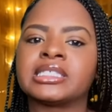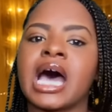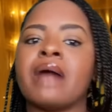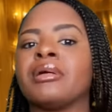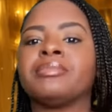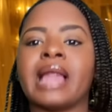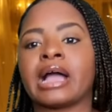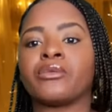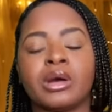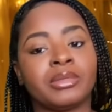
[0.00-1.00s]
I'm a
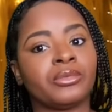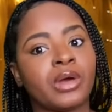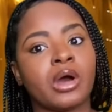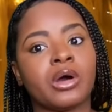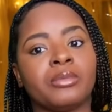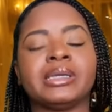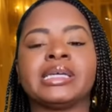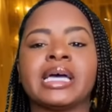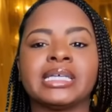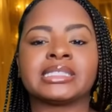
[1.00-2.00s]
black woman role
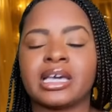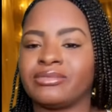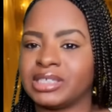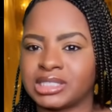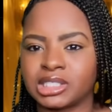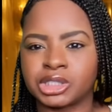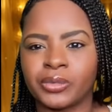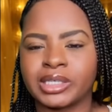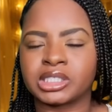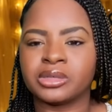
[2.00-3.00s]
because of this
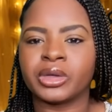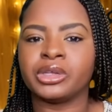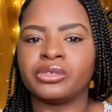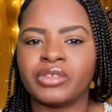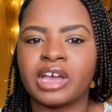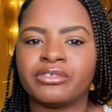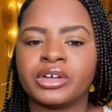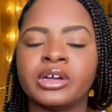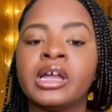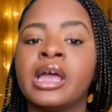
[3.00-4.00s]
situation when you've never